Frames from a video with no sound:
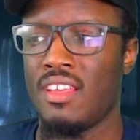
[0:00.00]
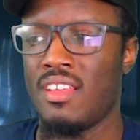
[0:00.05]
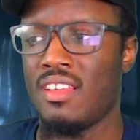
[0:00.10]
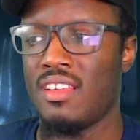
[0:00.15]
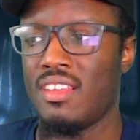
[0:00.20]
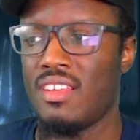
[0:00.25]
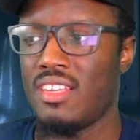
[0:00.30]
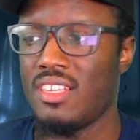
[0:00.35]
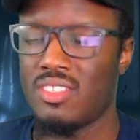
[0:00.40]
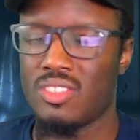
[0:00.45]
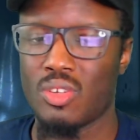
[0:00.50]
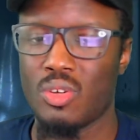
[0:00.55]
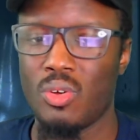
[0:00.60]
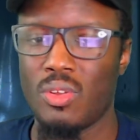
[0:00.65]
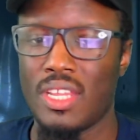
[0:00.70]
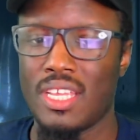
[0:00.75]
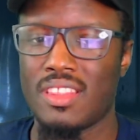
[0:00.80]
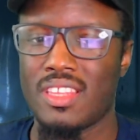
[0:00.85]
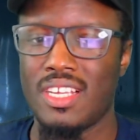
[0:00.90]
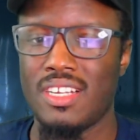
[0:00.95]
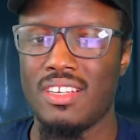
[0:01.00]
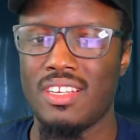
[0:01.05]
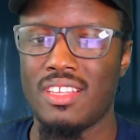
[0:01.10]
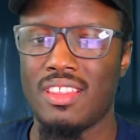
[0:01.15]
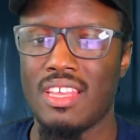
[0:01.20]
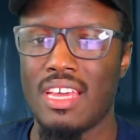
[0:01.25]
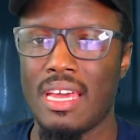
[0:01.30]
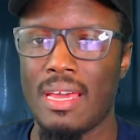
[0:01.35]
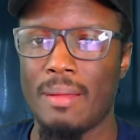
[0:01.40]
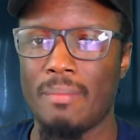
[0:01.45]
it's cool that they did
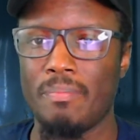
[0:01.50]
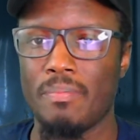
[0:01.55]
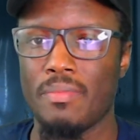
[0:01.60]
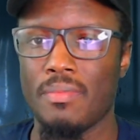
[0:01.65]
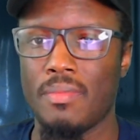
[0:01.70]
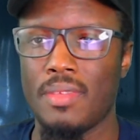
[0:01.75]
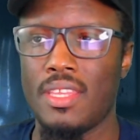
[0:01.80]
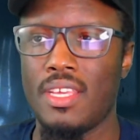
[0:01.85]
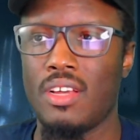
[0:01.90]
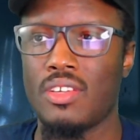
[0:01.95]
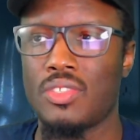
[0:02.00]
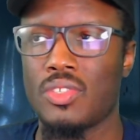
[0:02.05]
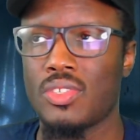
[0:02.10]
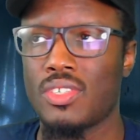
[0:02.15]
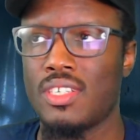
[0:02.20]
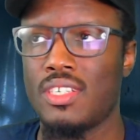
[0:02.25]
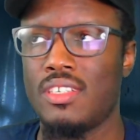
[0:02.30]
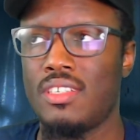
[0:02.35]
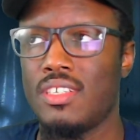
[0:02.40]
that, but they also could have